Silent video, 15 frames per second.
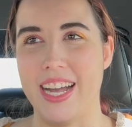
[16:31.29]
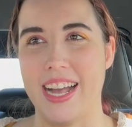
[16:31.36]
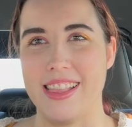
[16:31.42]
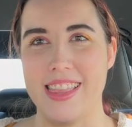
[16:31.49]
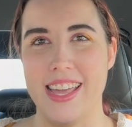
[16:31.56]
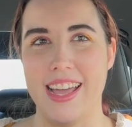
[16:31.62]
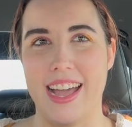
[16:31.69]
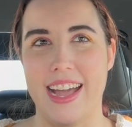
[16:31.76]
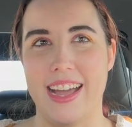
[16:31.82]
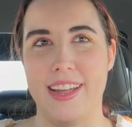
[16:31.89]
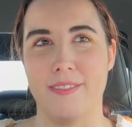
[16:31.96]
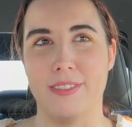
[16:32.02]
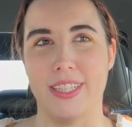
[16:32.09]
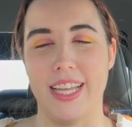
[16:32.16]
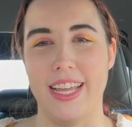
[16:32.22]
I think I
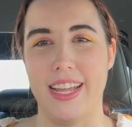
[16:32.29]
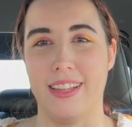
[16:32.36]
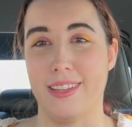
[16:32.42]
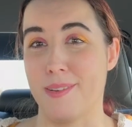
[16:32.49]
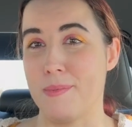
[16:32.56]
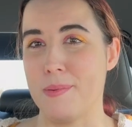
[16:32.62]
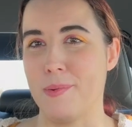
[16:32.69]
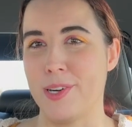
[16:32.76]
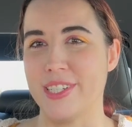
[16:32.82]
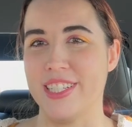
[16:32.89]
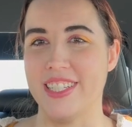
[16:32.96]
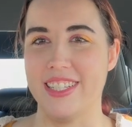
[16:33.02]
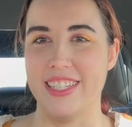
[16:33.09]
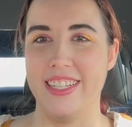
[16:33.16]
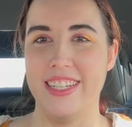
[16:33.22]
relate a little bit more
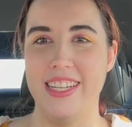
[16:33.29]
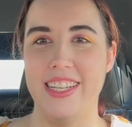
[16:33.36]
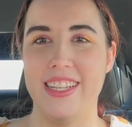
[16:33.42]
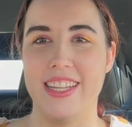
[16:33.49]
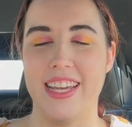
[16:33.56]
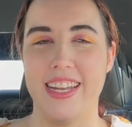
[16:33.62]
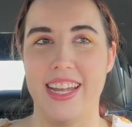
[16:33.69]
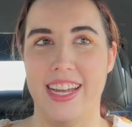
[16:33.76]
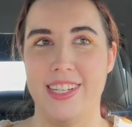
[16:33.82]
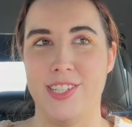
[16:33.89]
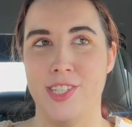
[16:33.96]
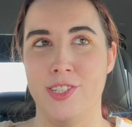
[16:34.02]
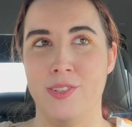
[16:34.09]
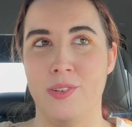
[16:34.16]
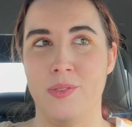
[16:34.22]
to Sydney than I
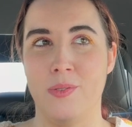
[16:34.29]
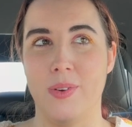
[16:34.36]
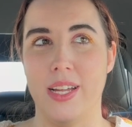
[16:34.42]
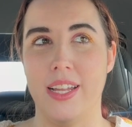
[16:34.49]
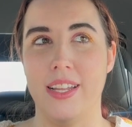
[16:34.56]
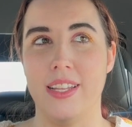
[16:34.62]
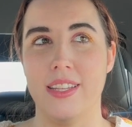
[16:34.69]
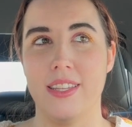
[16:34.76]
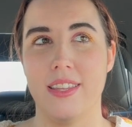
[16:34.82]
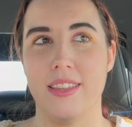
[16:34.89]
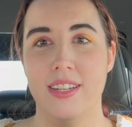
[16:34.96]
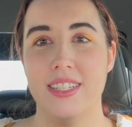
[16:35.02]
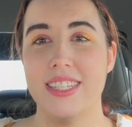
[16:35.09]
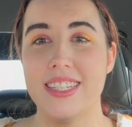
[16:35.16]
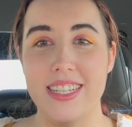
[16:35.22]
do with
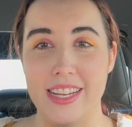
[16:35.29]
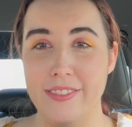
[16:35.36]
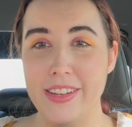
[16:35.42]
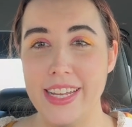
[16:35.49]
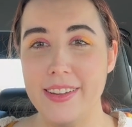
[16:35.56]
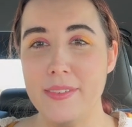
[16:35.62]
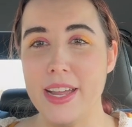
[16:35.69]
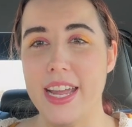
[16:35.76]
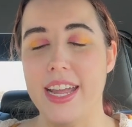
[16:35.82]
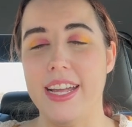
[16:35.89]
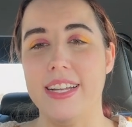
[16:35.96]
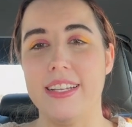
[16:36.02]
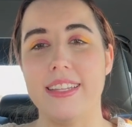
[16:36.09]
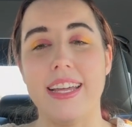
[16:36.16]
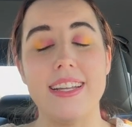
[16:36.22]
Stevie,
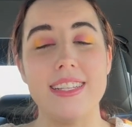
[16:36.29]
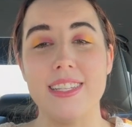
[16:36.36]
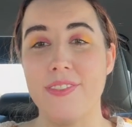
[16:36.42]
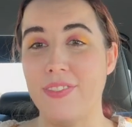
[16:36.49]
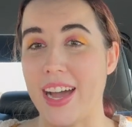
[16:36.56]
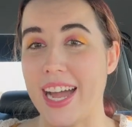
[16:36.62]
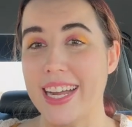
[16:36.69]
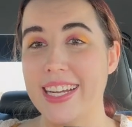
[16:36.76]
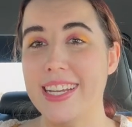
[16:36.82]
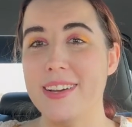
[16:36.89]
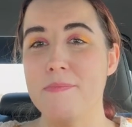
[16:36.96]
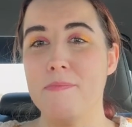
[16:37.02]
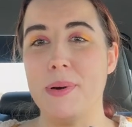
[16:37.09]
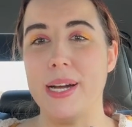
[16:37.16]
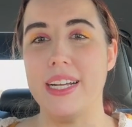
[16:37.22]
and that is fine,
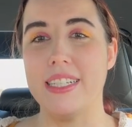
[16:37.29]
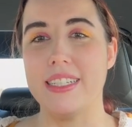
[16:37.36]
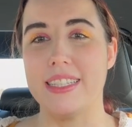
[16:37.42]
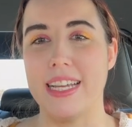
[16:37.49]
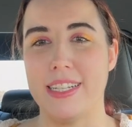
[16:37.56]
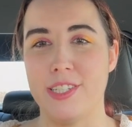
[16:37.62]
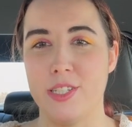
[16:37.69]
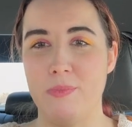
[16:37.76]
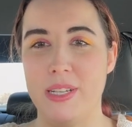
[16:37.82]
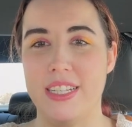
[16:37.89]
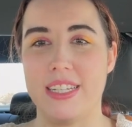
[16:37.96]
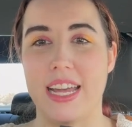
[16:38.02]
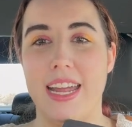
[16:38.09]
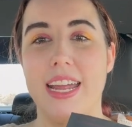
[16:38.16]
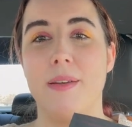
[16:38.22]
but that just
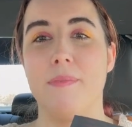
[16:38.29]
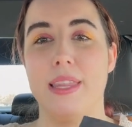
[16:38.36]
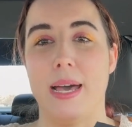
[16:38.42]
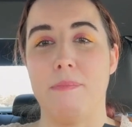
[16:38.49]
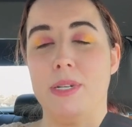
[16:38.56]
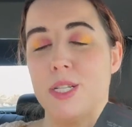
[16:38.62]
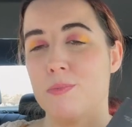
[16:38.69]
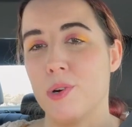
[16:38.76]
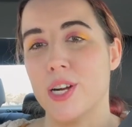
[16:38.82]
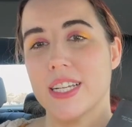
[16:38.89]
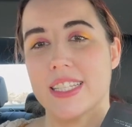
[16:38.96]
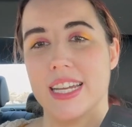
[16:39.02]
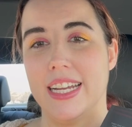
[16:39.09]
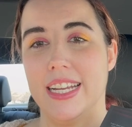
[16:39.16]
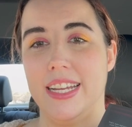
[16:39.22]
means I am that much more
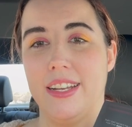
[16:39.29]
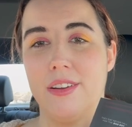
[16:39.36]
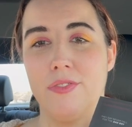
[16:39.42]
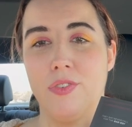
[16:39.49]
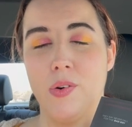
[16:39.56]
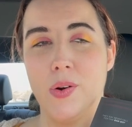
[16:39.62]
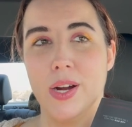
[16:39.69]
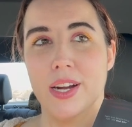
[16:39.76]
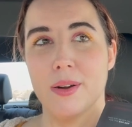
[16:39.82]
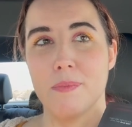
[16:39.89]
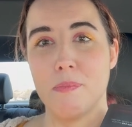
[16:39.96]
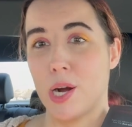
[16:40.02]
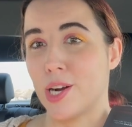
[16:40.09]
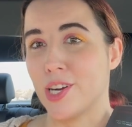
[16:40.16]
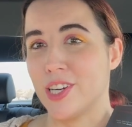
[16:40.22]
excited for
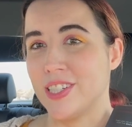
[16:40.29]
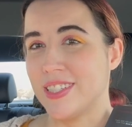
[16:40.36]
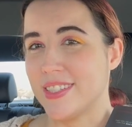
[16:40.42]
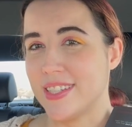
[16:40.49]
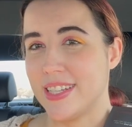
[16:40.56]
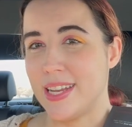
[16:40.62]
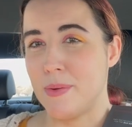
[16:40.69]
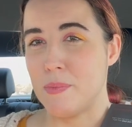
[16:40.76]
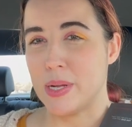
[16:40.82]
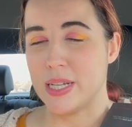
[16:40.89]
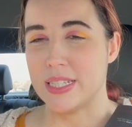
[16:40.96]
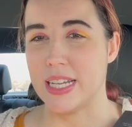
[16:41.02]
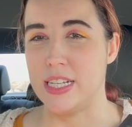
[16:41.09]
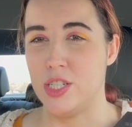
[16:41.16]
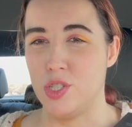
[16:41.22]
Parker and Sydney,
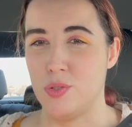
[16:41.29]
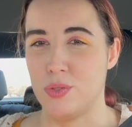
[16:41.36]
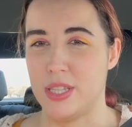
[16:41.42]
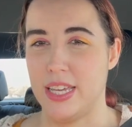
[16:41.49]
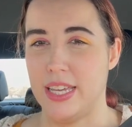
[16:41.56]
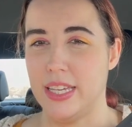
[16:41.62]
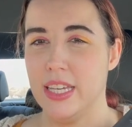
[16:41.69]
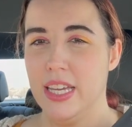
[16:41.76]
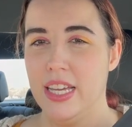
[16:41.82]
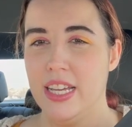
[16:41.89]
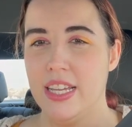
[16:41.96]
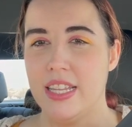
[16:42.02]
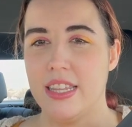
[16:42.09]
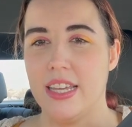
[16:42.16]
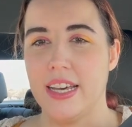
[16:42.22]
because I do think
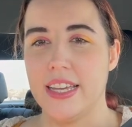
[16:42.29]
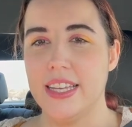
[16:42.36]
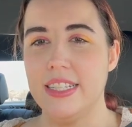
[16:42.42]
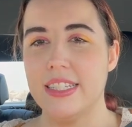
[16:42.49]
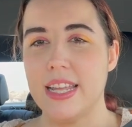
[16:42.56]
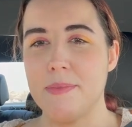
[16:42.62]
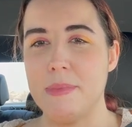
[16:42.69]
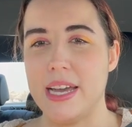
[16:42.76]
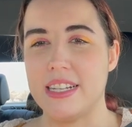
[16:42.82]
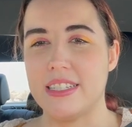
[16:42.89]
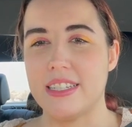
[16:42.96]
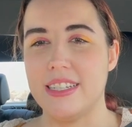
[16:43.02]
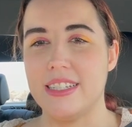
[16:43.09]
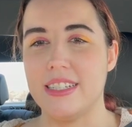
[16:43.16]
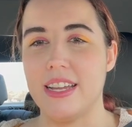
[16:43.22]
the hints that
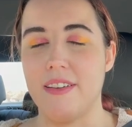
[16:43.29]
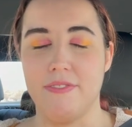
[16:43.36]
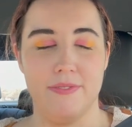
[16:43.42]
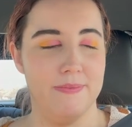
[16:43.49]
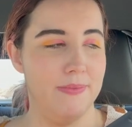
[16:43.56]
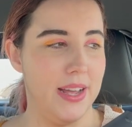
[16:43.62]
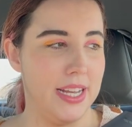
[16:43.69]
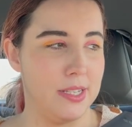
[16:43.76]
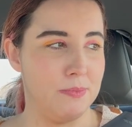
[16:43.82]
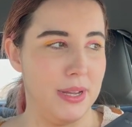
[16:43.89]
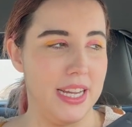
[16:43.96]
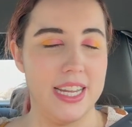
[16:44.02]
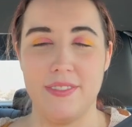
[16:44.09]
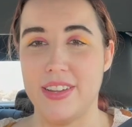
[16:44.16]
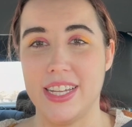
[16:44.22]
Madison has
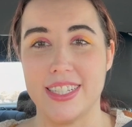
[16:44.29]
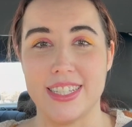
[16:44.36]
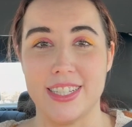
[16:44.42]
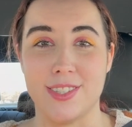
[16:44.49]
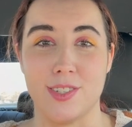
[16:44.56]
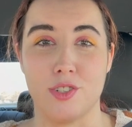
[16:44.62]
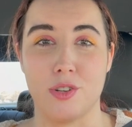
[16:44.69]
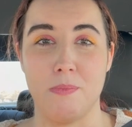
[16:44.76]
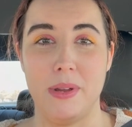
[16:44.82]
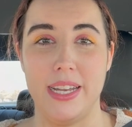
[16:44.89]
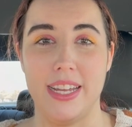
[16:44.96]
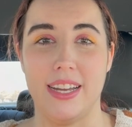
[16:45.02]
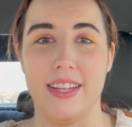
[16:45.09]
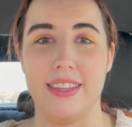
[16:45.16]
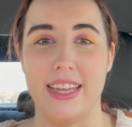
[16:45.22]
been giving us on social
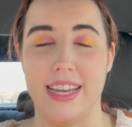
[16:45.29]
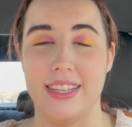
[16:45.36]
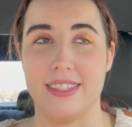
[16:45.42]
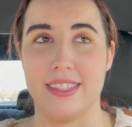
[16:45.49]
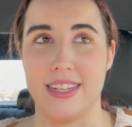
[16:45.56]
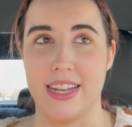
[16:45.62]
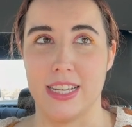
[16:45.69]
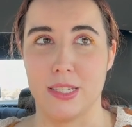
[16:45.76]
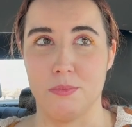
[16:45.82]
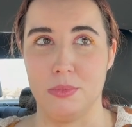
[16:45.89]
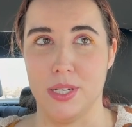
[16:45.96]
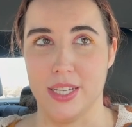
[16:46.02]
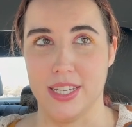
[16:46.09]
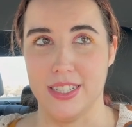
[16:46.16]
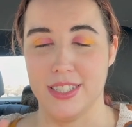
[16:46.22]
media, that is the next
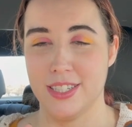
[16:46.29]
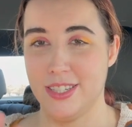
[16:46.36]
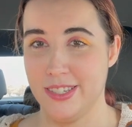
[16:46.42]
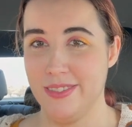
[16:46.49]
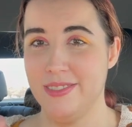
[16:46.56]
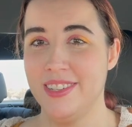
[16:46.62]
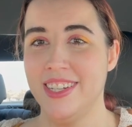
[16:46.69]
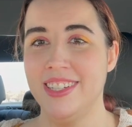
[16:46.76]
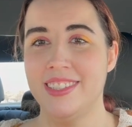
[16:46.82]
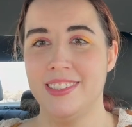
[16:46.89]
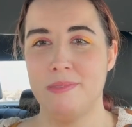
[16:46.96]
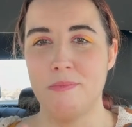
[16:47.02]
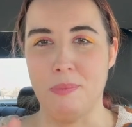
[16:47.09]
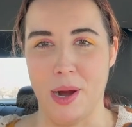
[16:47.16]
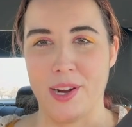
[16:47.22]
book, it's
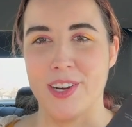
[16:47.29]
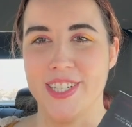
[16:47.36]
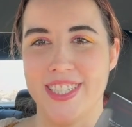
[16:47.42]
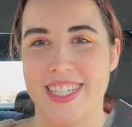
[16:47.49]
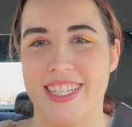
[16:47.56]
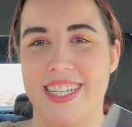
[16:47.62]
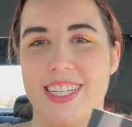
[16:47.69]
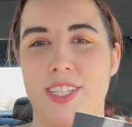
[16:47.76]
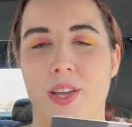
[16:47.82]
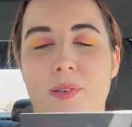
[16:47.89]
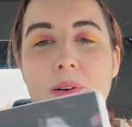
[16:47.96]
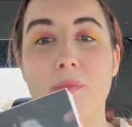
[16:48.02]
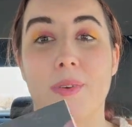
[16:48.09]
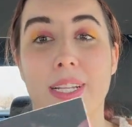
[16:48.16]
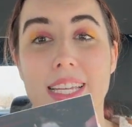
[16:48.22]
Parker and Sydney. So
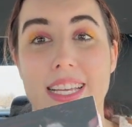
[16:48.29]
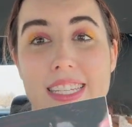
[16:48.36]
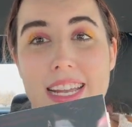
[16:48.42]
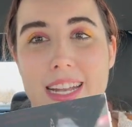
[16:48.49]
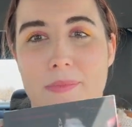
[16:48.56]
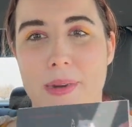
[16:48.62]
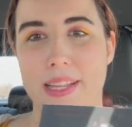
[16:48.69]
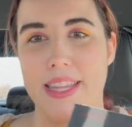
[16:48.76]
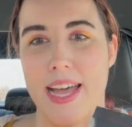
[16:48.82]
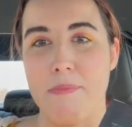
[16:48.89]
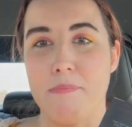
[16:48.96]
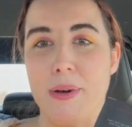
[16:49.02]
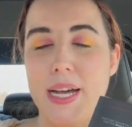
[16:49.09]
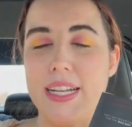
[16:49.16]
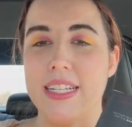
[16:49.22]
really excited about
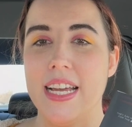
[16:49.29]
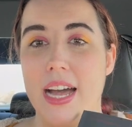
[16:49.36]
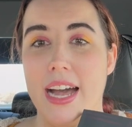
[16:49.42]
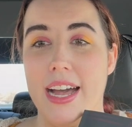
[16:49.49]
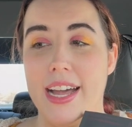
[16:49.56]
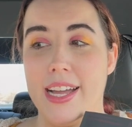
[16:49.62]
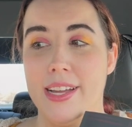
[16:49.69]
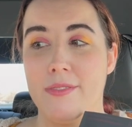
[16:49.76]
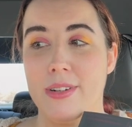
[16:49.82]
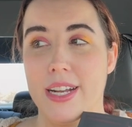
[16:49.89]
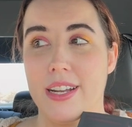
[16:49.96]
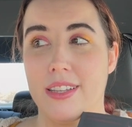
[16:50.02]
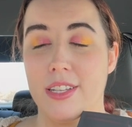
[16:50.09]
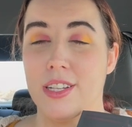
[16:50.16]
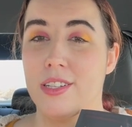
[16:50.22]
that. But I read
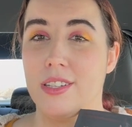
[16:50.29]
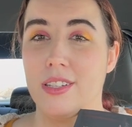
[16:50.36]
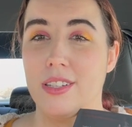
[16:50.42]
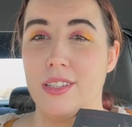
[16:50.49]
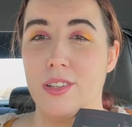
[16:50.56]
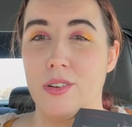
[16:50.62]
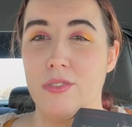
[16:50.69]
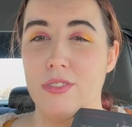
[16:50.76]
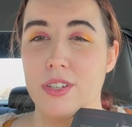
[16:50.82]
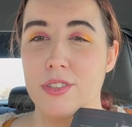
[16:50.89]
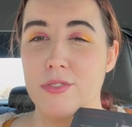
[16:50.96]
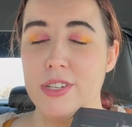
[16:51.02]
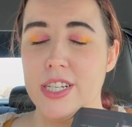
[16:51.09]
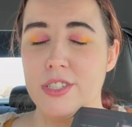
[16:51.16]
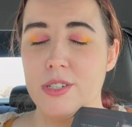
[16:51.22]
a little over
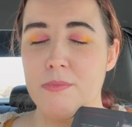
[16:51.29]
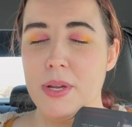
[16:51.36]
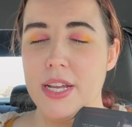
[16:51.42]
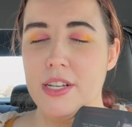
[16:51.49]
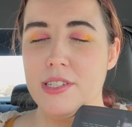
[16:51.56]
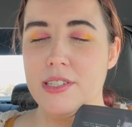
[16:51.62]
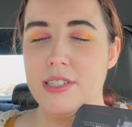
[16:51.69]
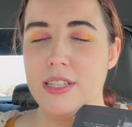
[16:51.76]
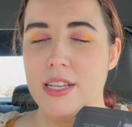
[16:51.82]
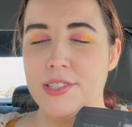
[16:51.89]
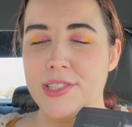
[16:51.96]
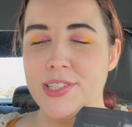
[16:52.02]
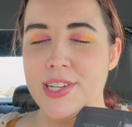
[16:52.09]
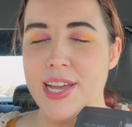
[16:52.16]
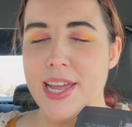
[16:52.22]
300 pages
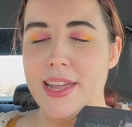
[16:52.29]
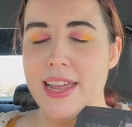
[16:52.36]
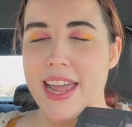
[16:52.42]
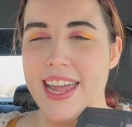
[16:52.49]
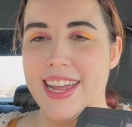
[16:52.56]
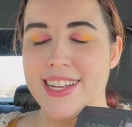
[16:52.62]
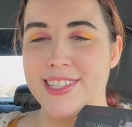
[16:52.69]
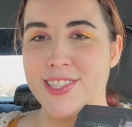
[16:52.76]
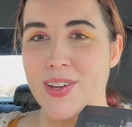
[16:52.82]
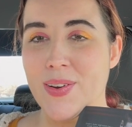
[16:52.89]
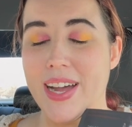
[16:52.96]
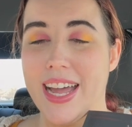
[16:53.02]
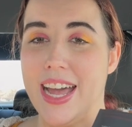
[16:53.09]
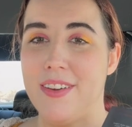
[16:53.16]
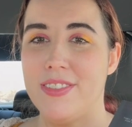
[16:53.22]
yesterday, and so
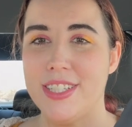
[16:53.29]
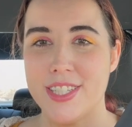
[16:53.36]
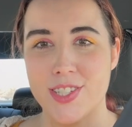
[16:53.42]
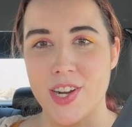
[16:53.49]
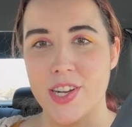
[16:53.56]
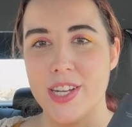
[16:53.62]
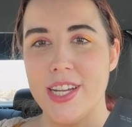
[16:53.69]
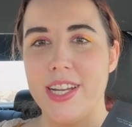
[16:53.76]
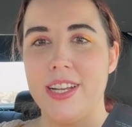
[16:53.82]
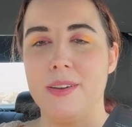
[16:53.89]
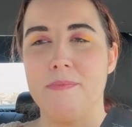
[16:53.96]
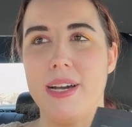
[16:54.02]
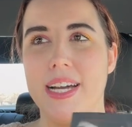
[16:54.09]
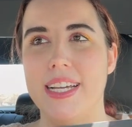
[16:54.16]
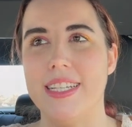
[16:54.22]
I haven't started
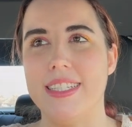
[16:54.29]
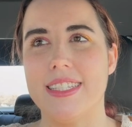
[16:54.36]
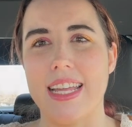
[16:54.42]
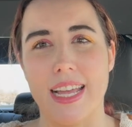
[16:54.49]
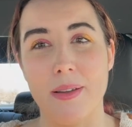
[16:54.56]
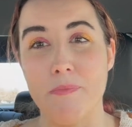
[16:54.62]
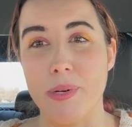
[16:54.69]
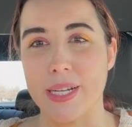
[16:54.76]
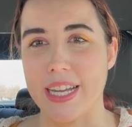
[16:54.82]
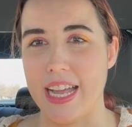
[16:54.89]
my second book.